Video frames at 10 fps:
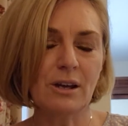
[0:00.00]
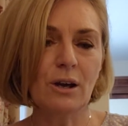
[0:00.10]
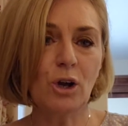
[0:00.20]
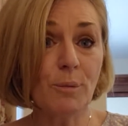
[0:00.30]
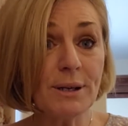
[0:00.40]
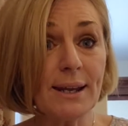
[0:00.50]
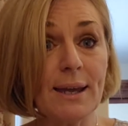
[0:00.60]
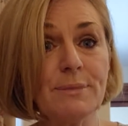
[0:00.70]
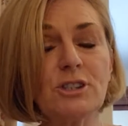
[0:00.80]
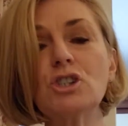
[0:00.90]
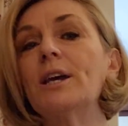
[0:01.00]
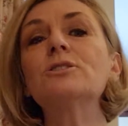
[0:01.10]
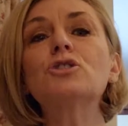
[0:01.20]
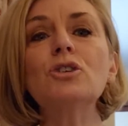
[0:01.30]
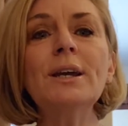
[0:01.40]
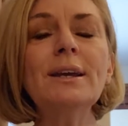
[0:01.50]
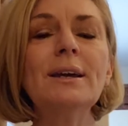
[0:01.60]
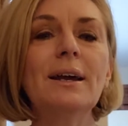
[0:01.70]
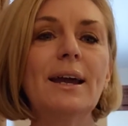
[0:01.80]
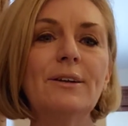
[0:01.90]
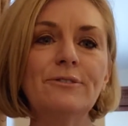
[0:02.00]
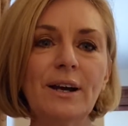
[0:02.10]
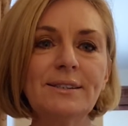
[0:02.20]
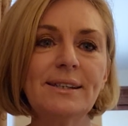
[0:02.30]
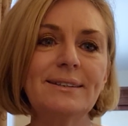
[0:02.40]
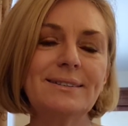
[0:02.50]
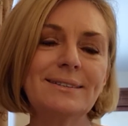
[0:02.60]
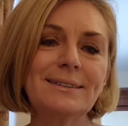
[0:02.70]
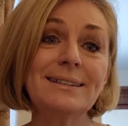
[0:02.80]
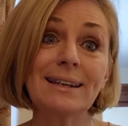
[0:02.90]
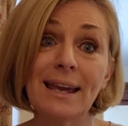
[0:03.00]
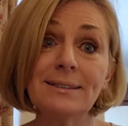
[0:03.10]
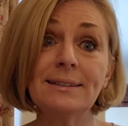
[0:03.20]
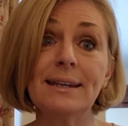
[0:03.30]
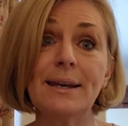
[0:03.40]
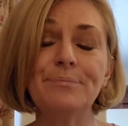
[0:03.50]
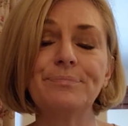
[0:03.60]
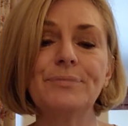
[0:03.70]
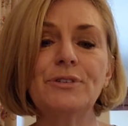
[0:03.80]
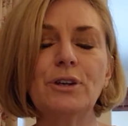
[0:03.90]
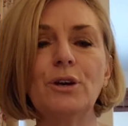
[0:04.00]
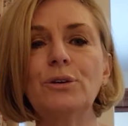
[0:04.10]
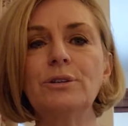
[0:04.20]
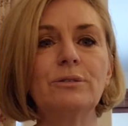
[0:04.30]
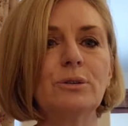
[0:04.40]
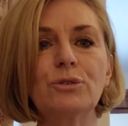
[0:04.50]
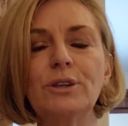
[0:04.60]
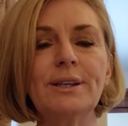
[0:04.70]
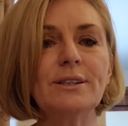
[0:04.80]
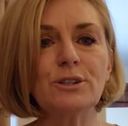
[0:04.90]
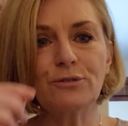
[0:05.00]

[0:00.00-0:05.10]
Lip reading: common name is chaste tree, and Vitex is its Latin name. So you'll see it in